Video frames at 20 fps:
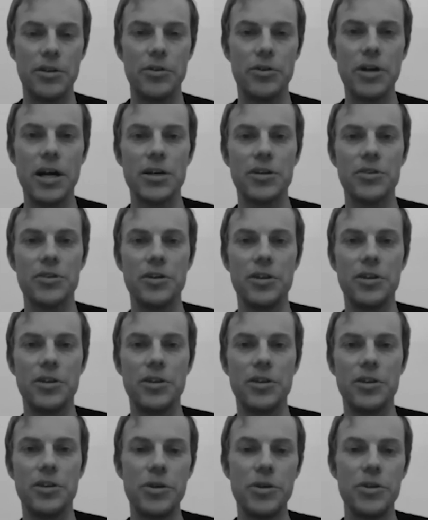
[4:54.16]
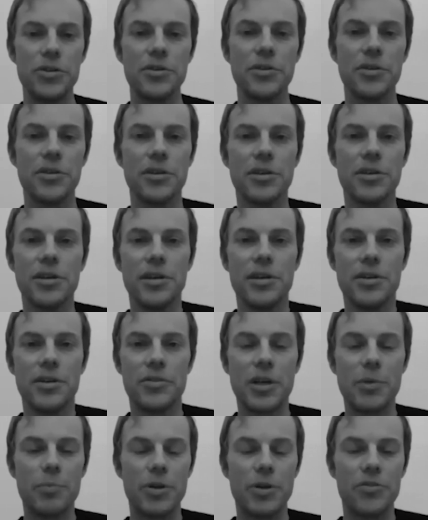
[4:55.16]
actually do it
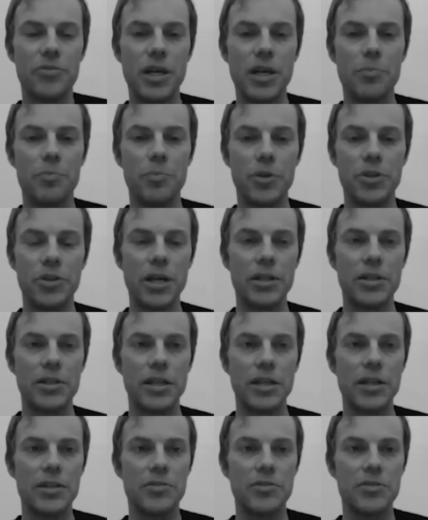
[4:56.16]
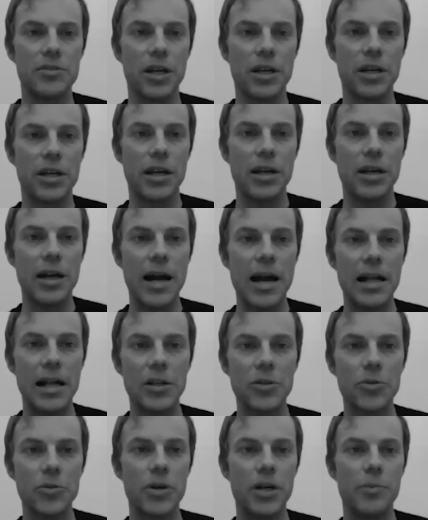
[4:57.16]
step by step, but that's not an
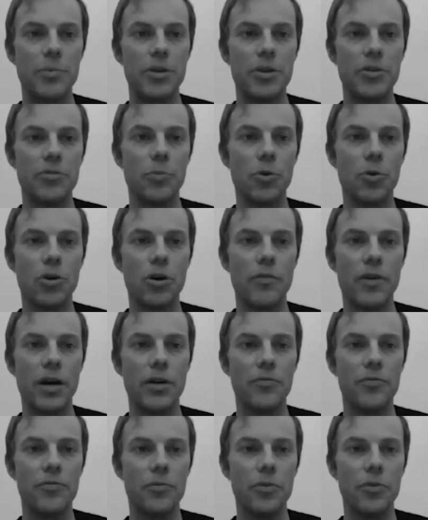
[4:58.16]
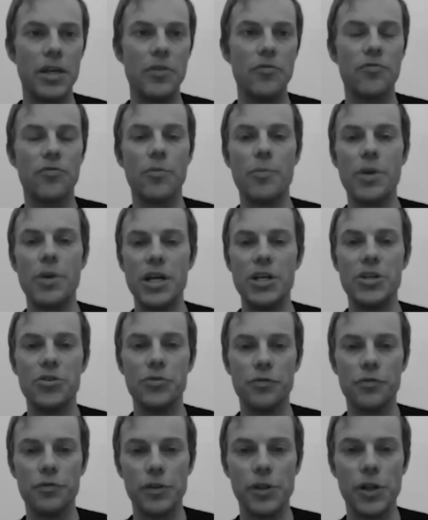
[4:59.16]
algorithm. It's more about
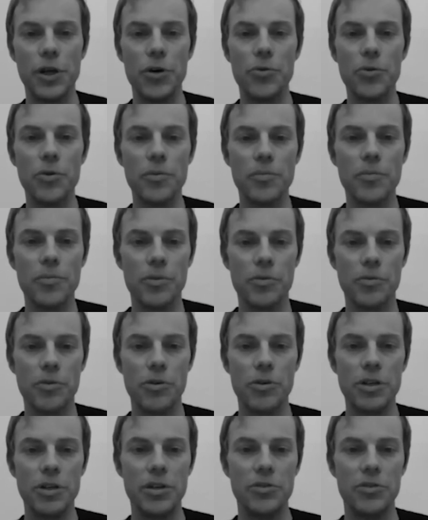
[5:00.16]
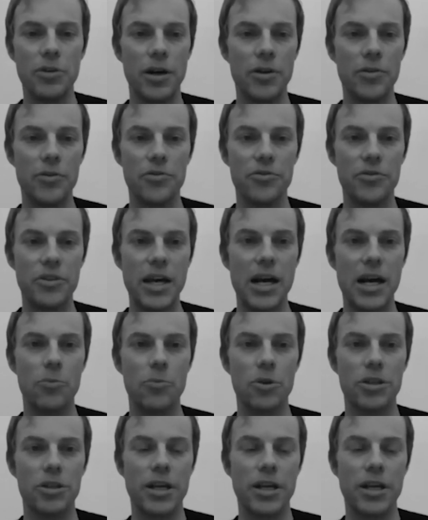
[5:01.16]
information flow. So you need to understand what